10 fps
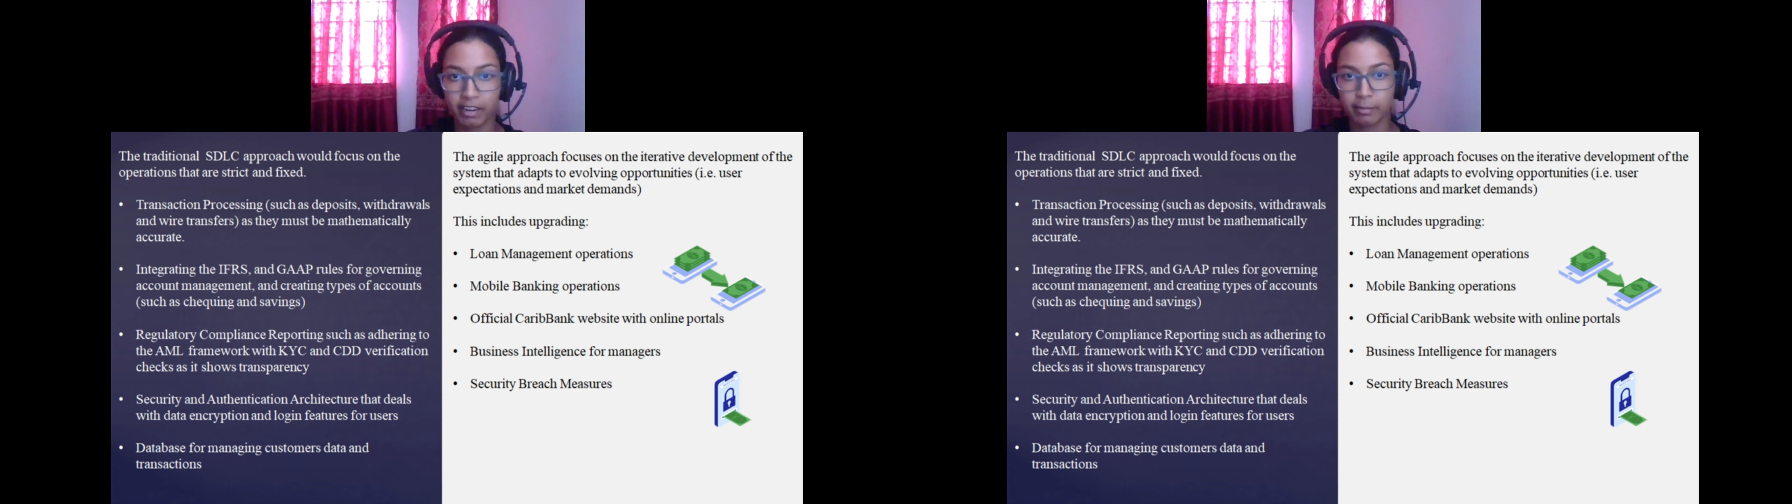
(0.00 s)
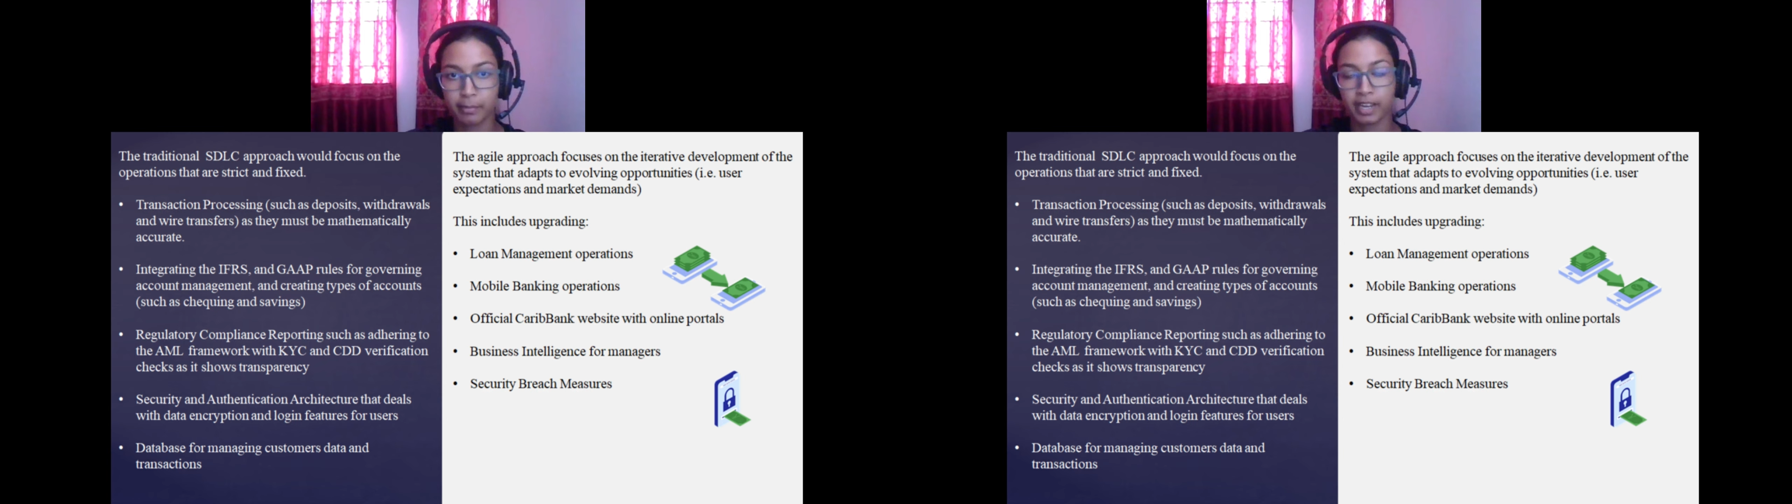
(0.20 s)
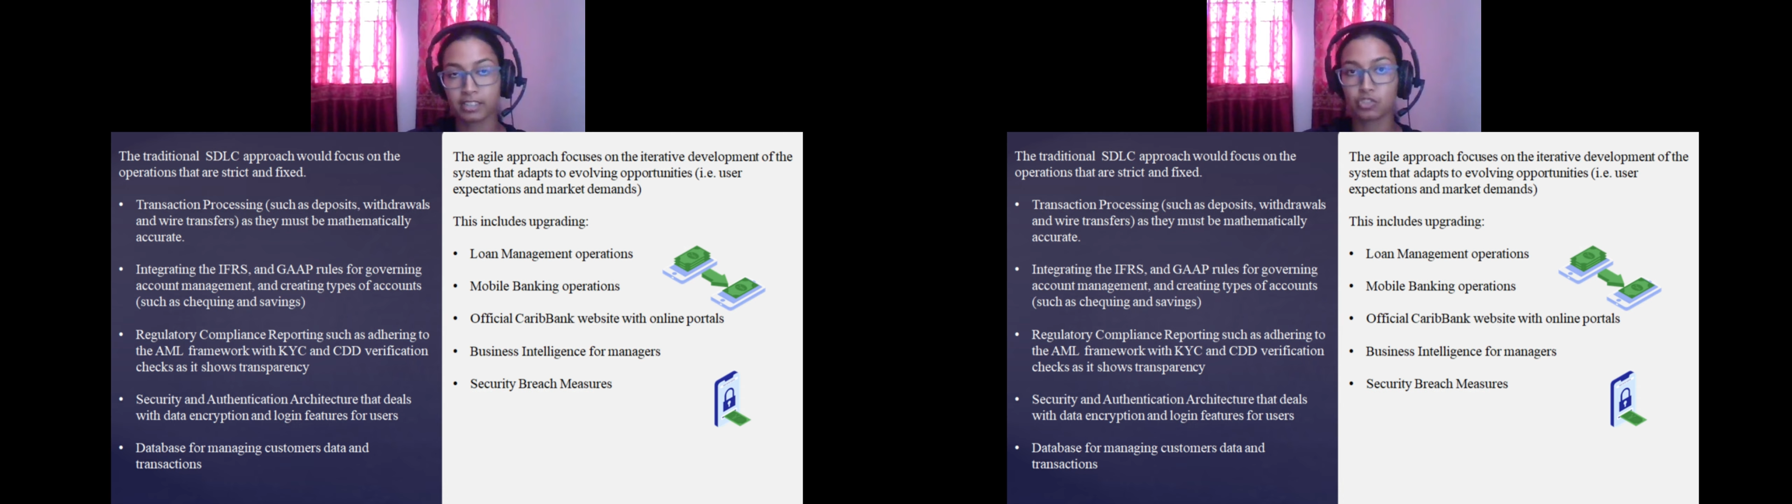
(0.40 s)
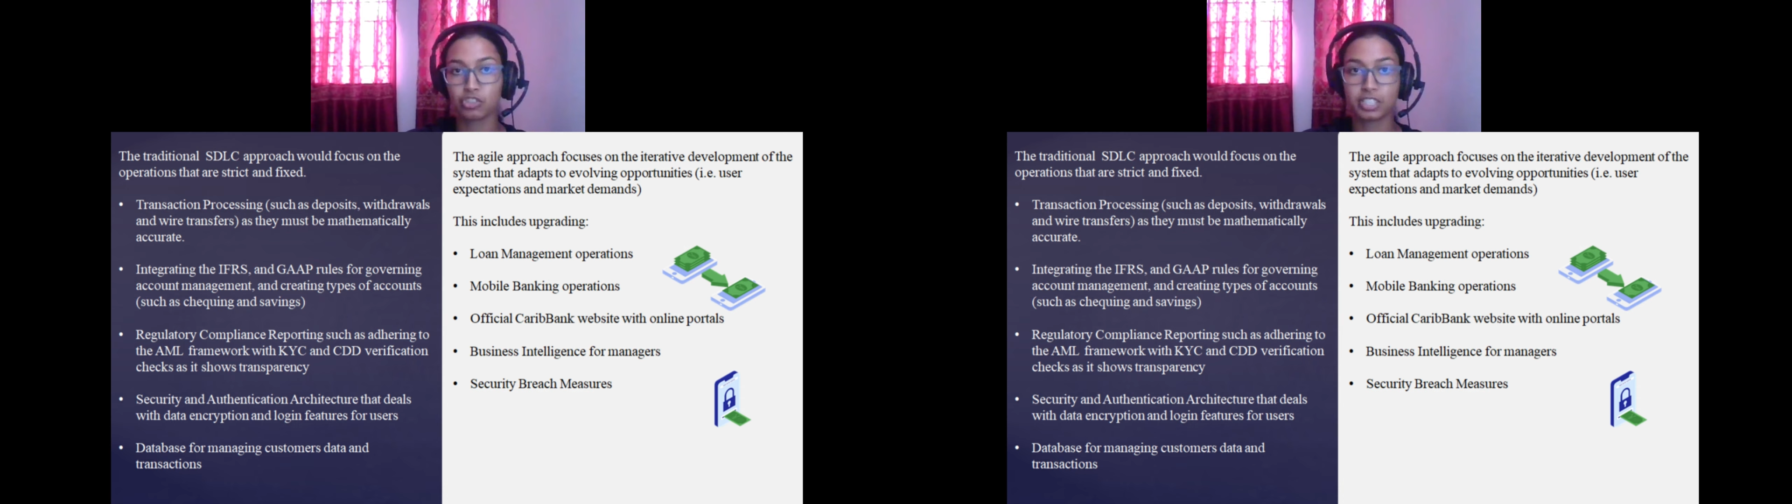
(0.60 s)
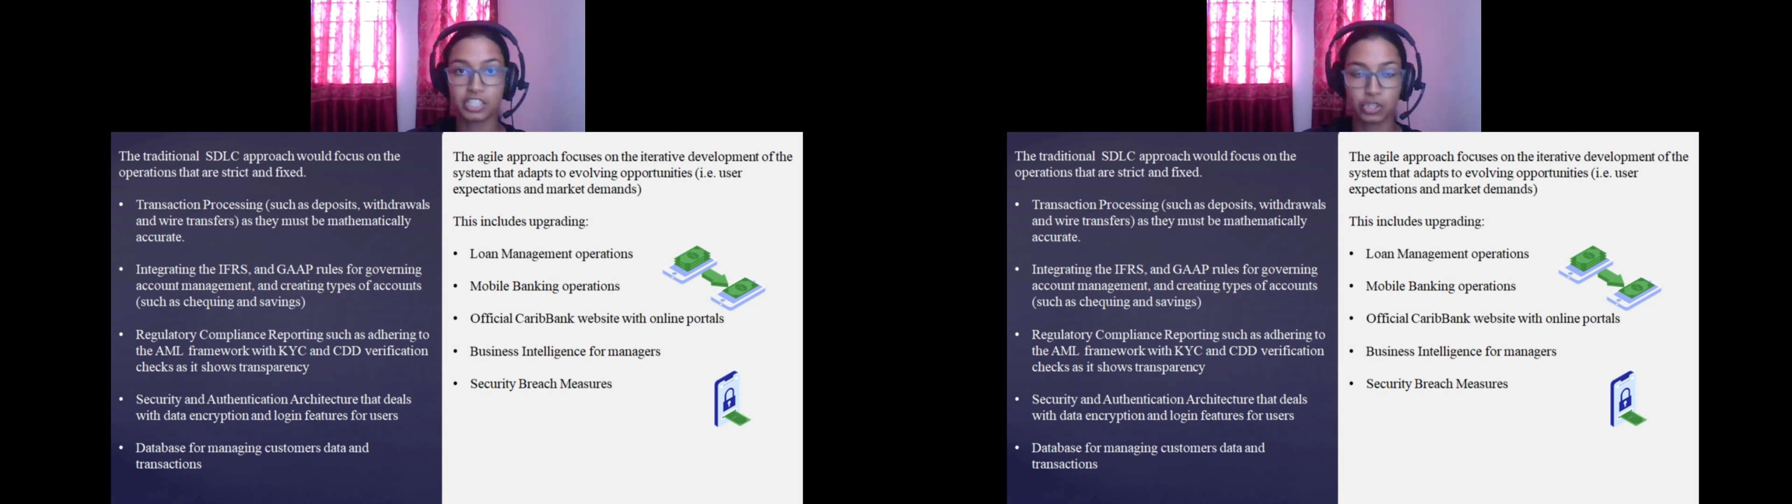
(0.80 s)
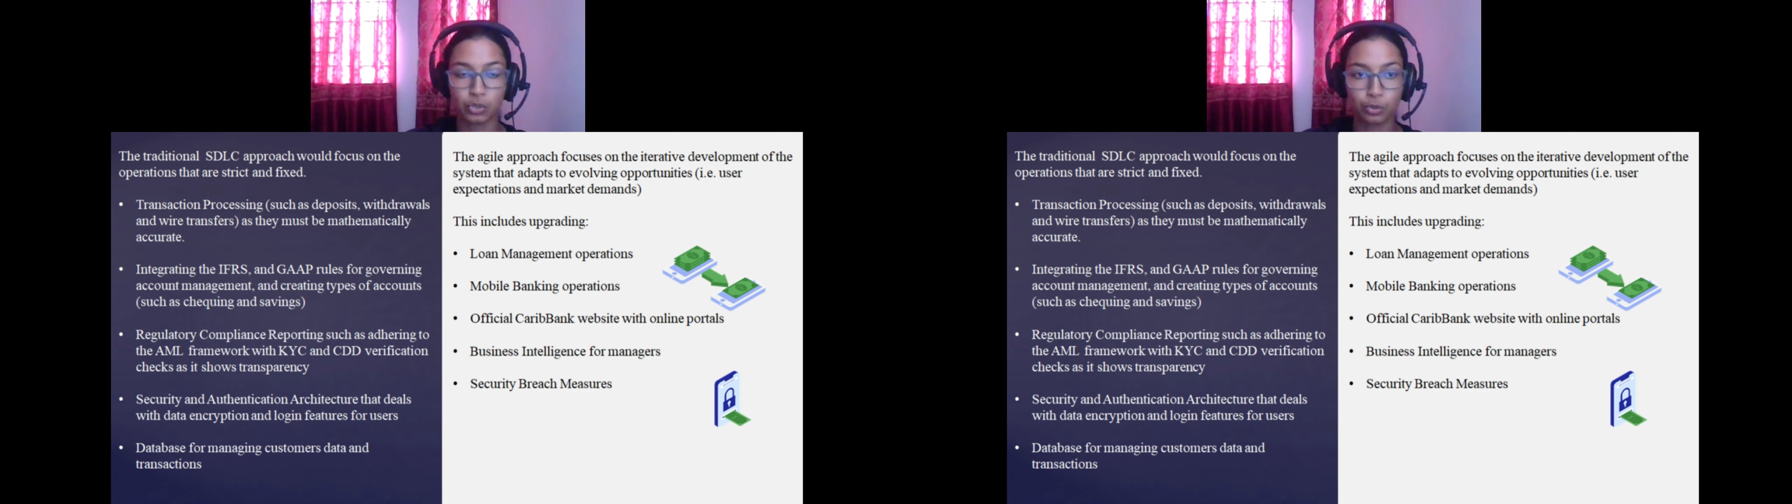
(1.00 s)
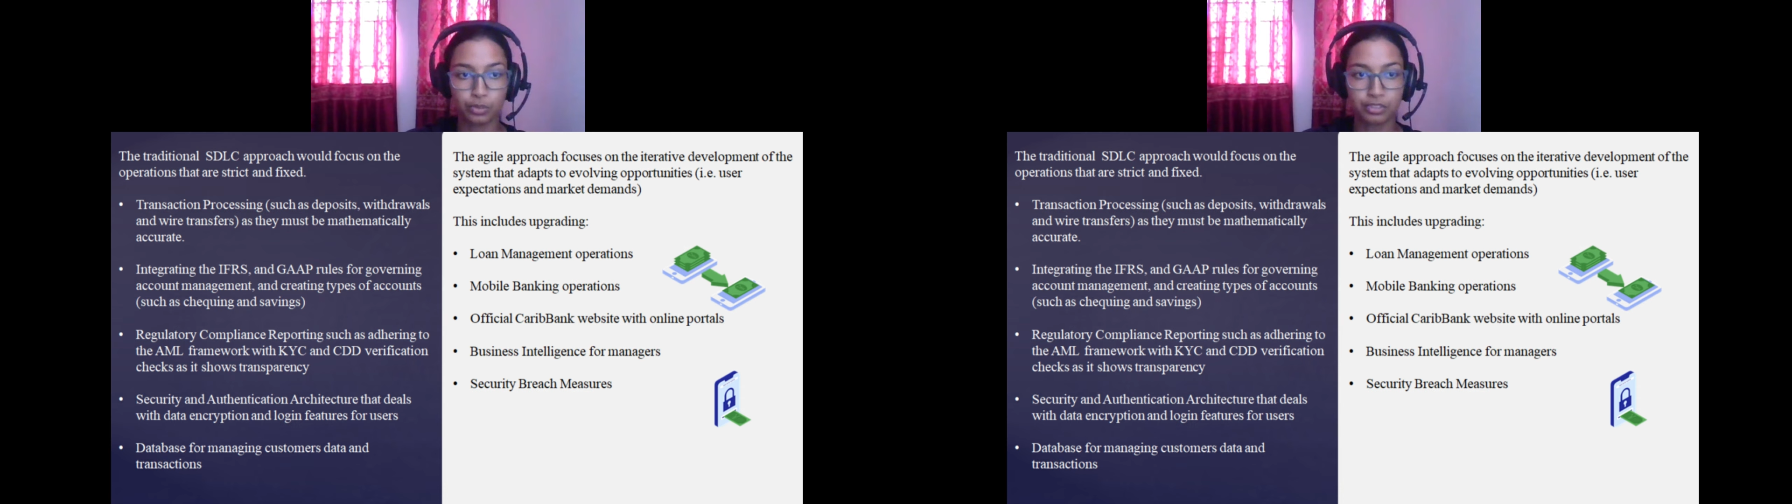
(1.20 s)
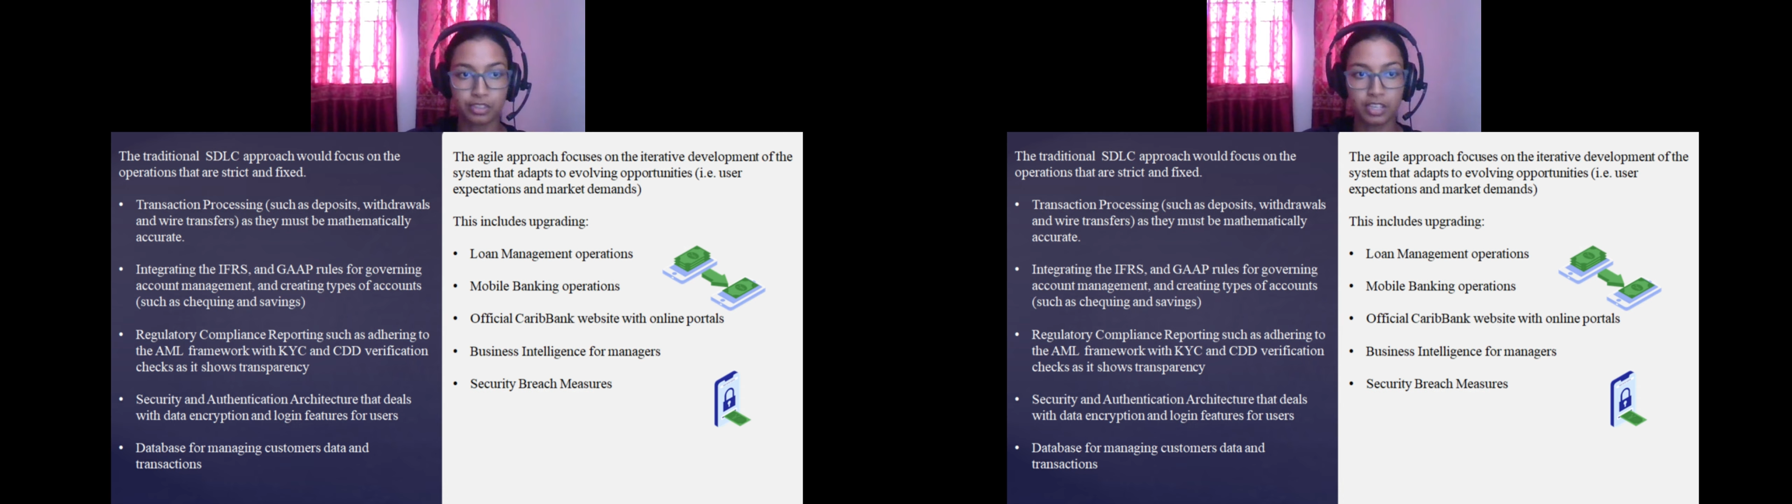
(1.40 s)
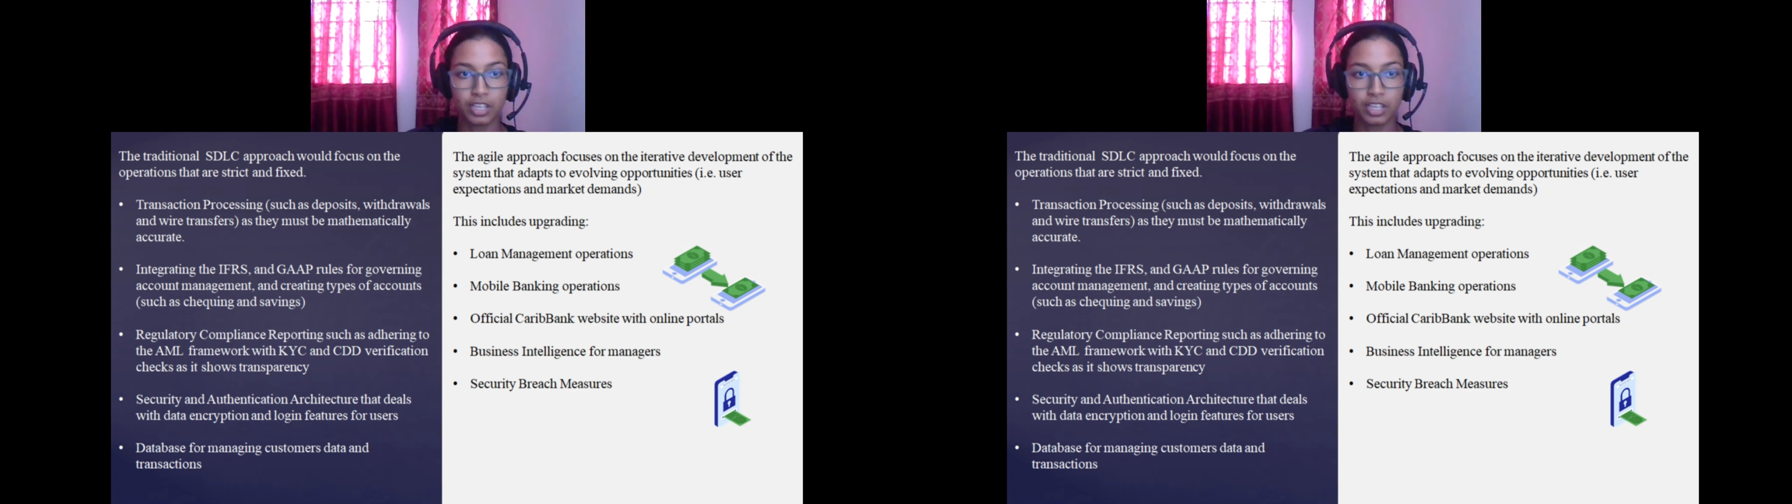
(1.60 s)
Carib Bank's strategic goals.